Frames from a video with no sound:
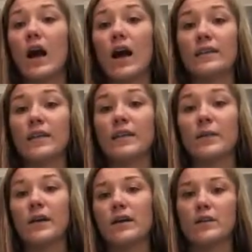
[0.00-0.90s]
us here in
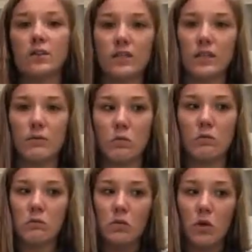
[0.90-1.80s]
America just seem
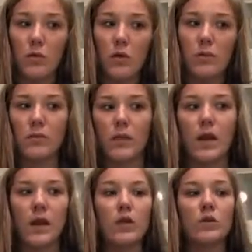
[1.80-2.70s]
normal.
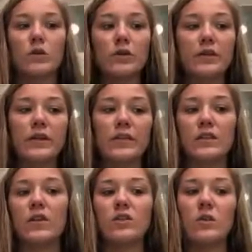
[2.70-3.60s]
North Korea is
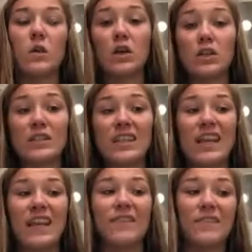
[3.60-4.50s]
also largely
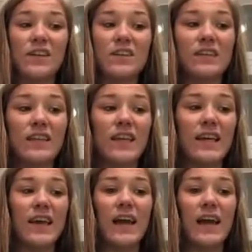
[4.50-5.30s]
and officially